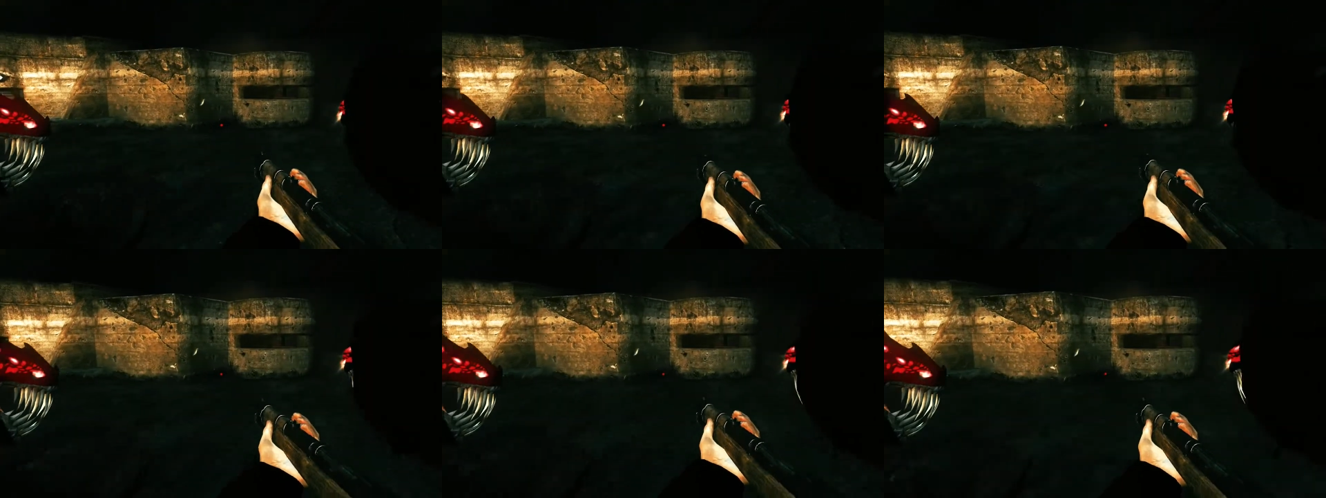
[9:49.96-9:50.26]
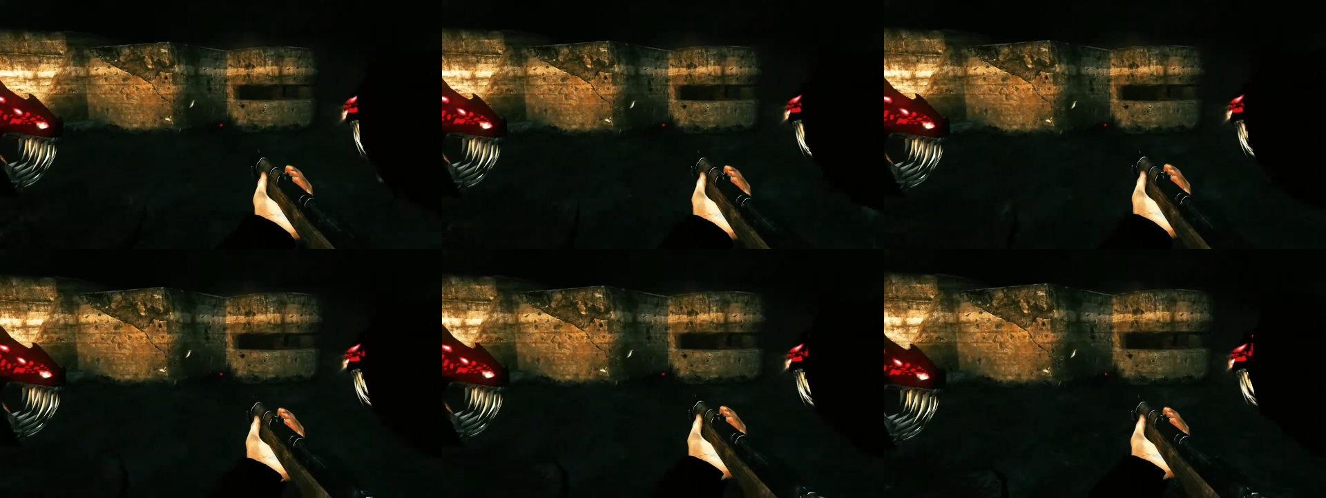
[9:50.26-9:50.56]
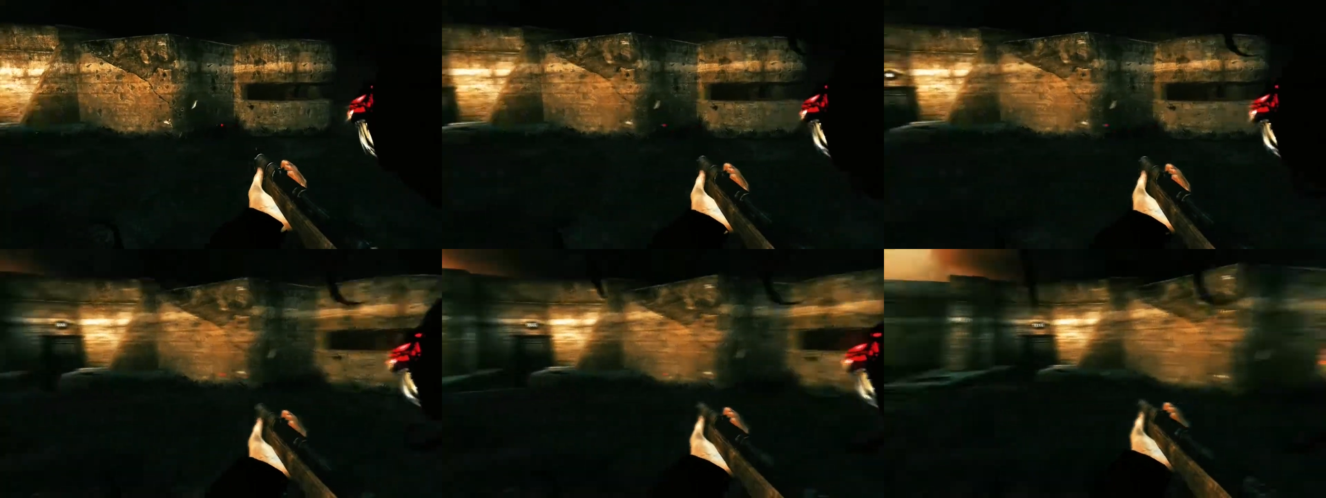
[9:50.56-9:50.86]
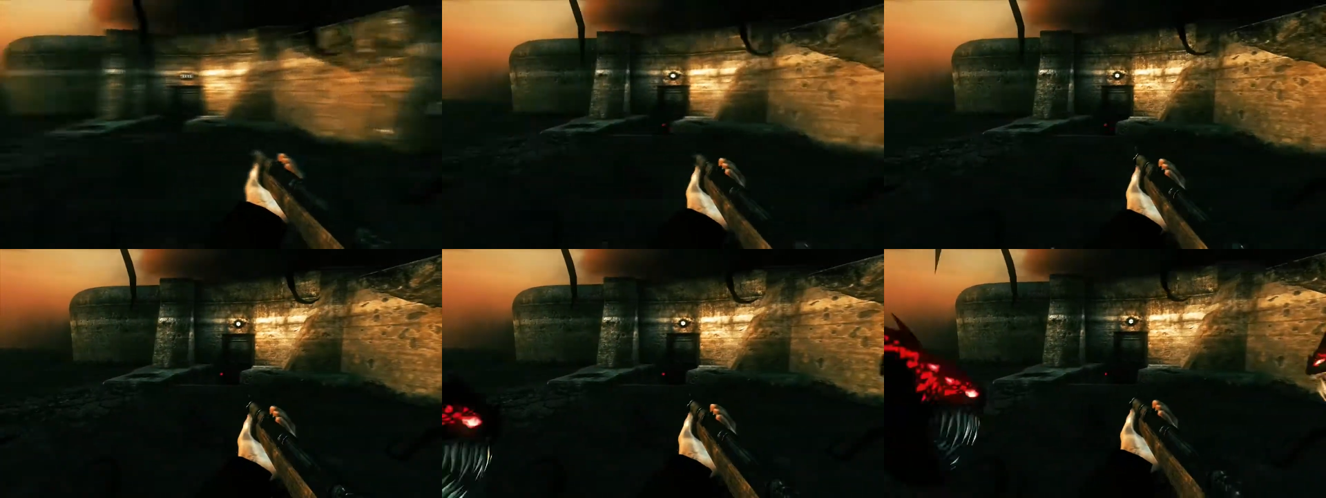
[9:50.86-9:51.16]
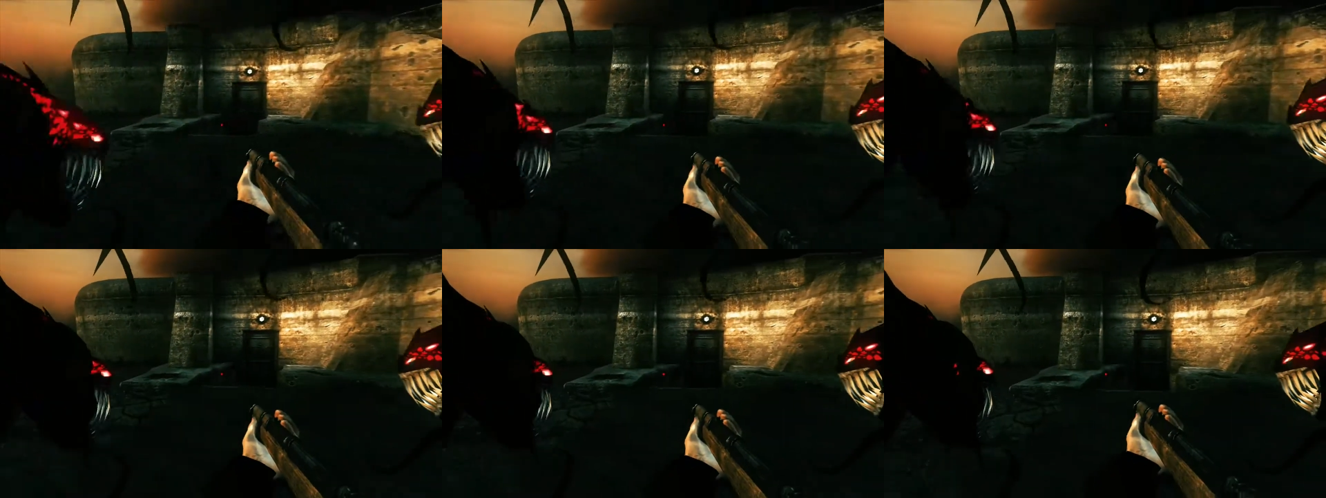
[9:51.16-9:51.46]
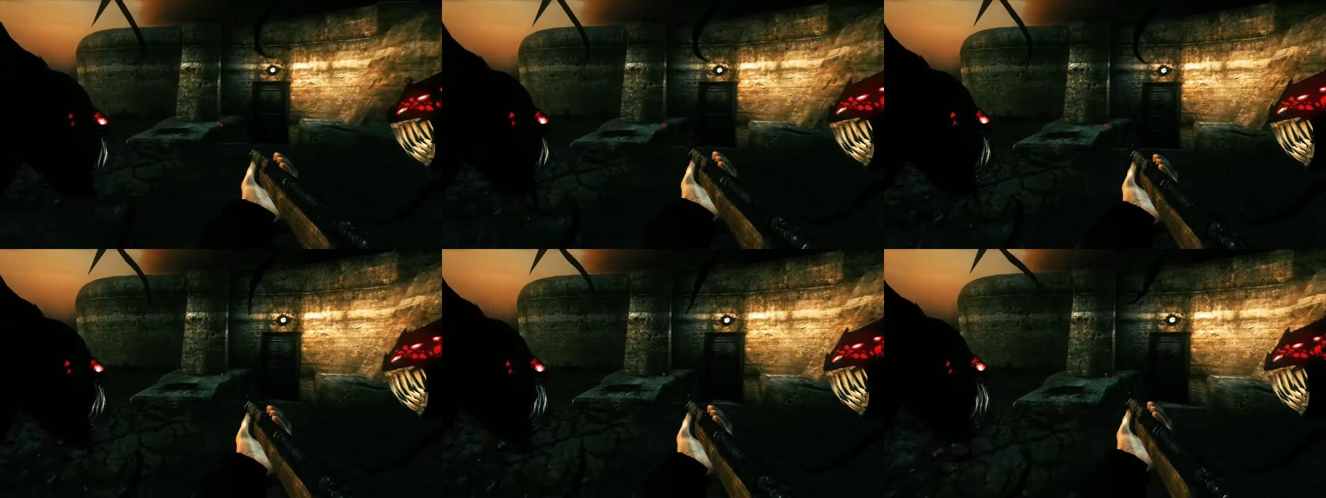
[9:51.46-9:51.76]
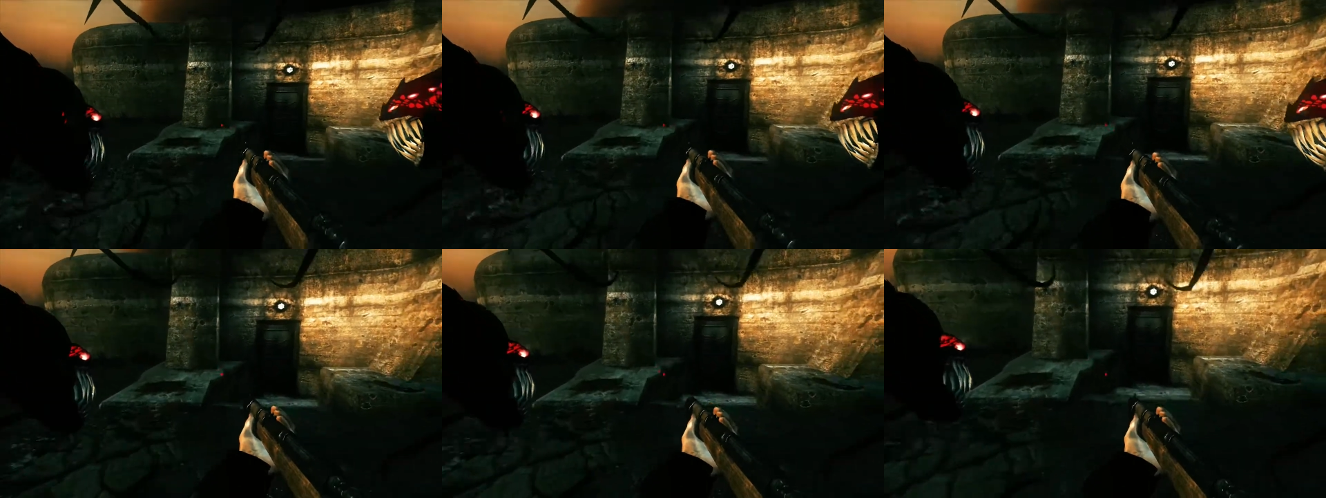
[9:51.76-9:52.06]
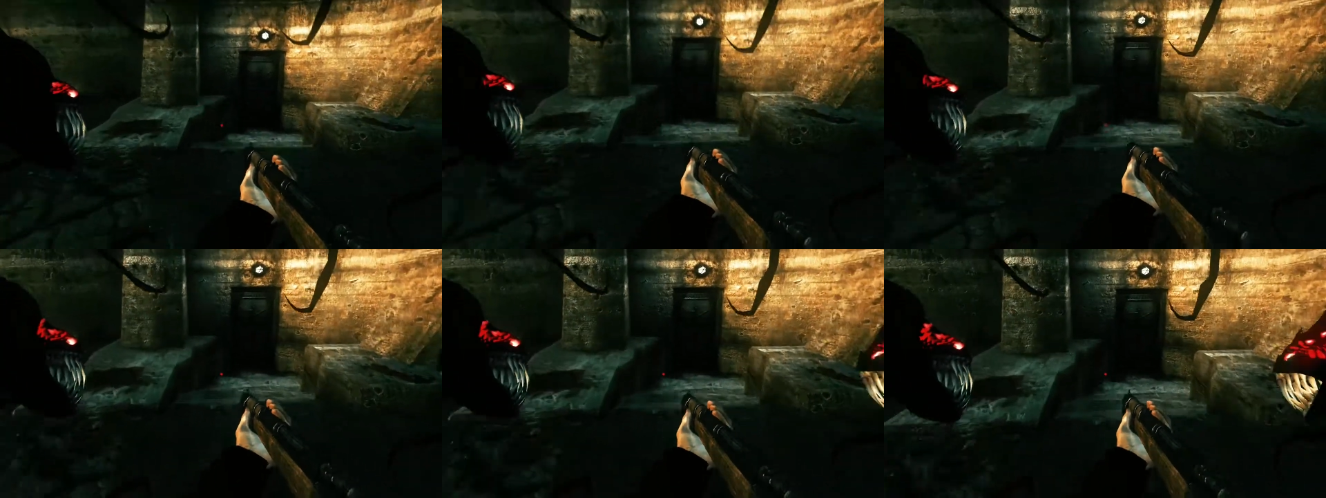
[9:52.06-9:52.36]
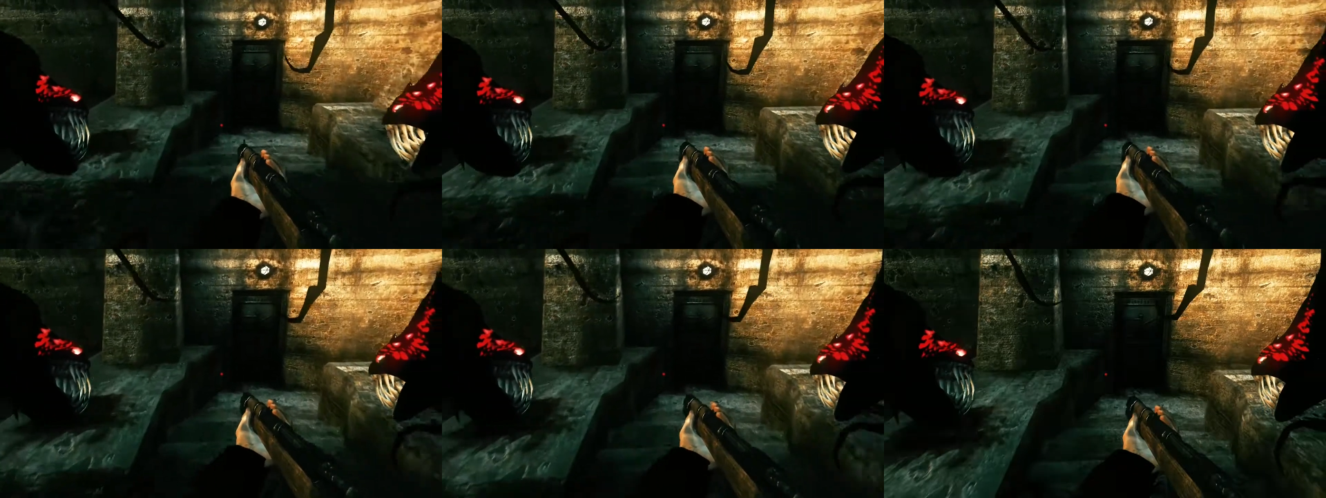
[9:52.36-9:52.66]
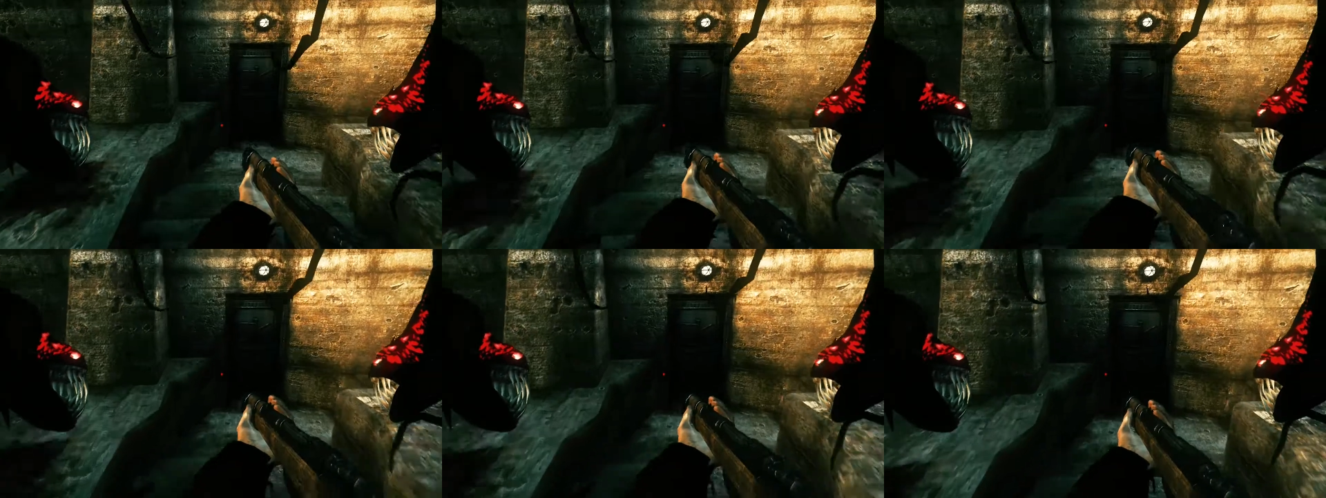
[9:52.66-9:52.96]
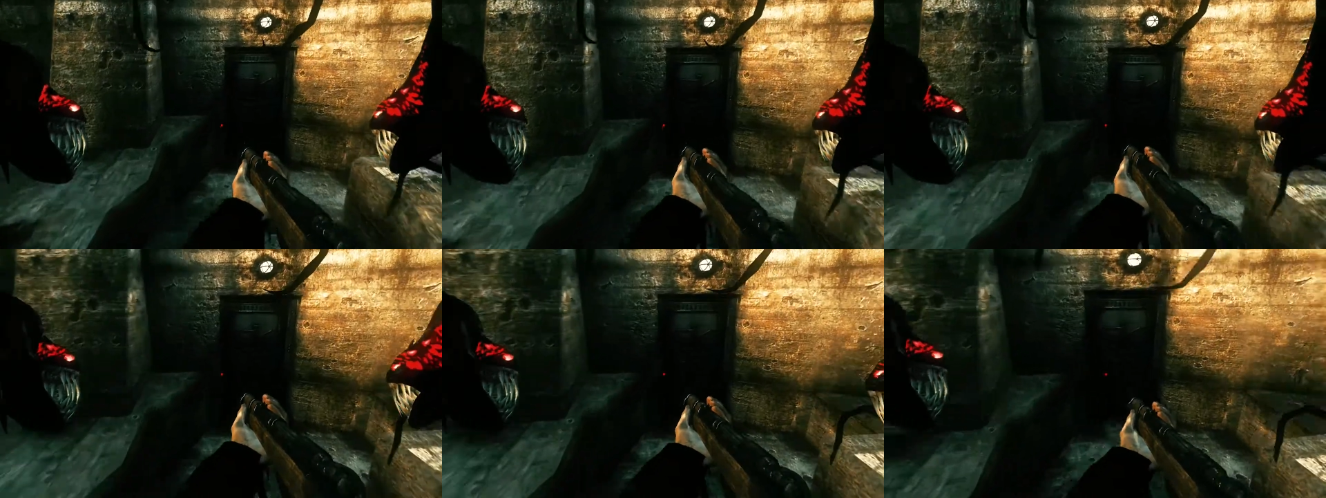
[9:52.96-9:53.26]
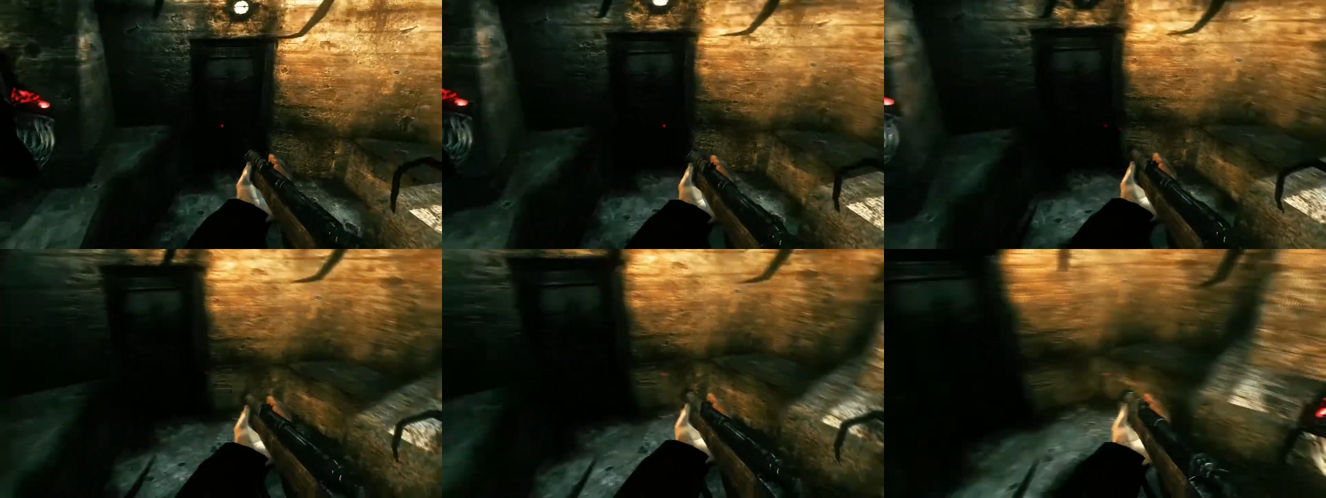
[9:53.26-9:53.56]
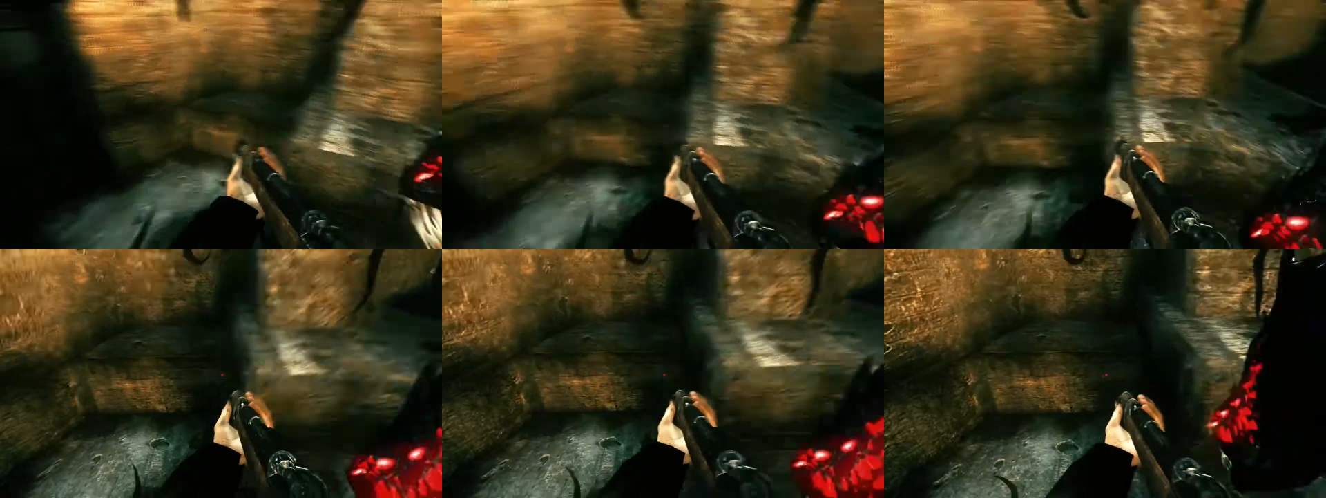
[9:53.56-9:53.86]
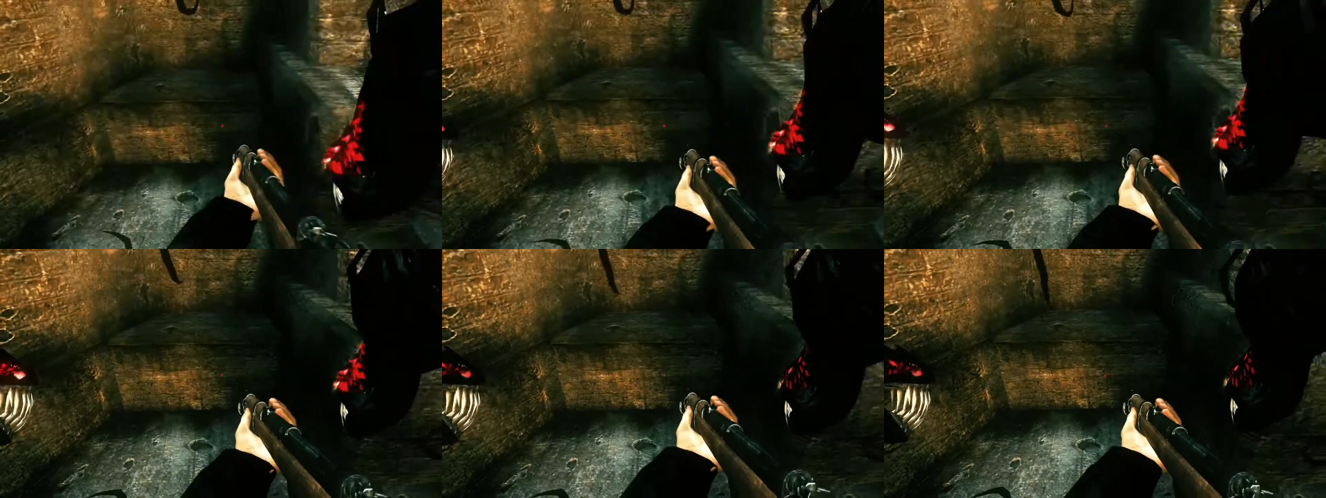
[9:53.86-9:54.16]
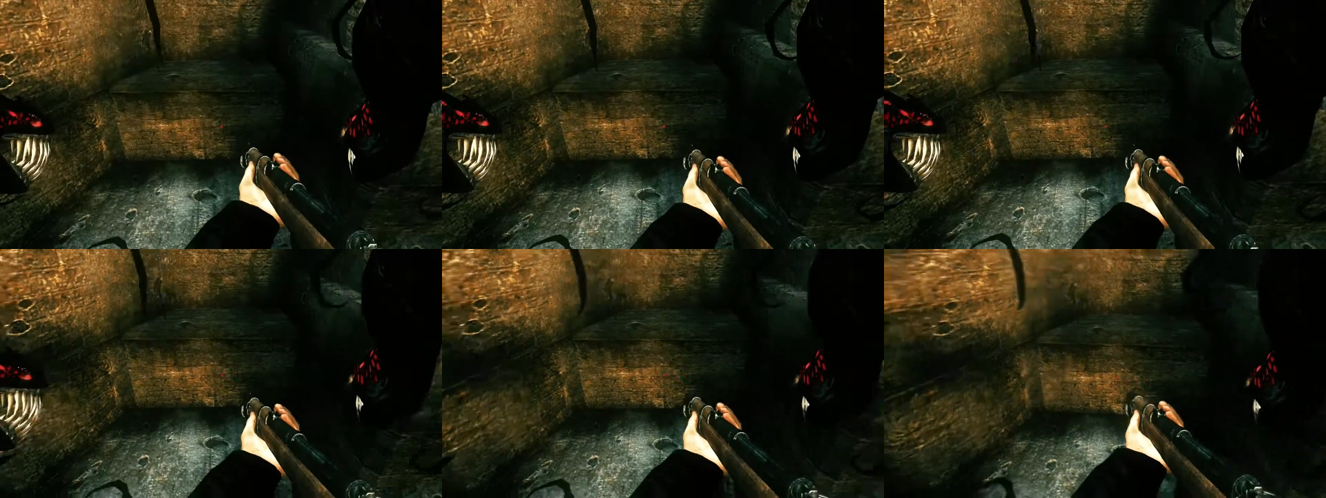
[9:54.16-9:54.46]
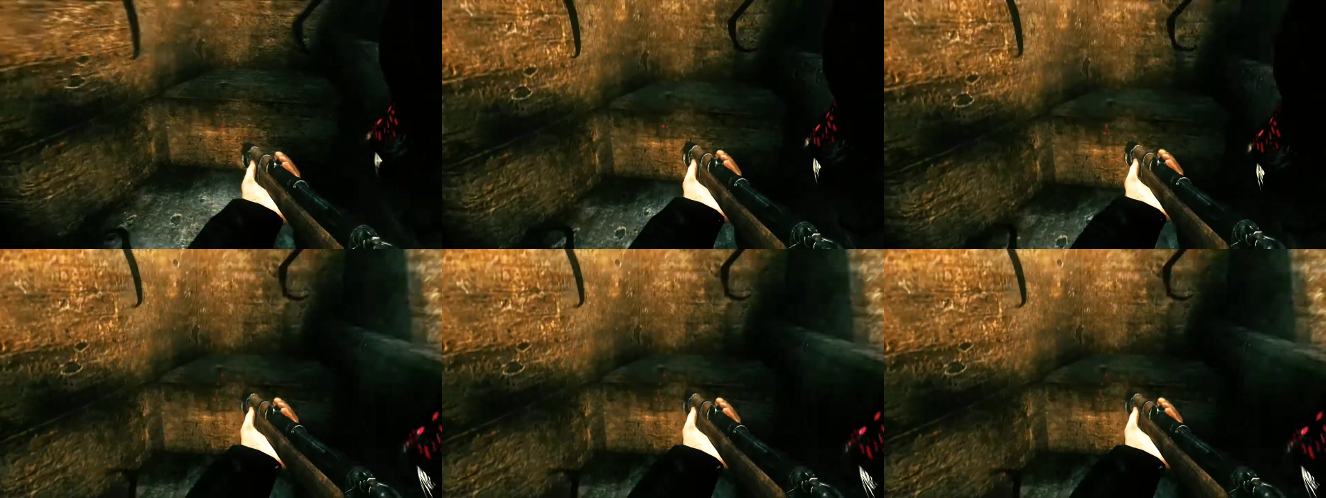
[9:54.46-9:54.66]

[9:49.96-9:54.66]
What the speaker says: (no speaker visible)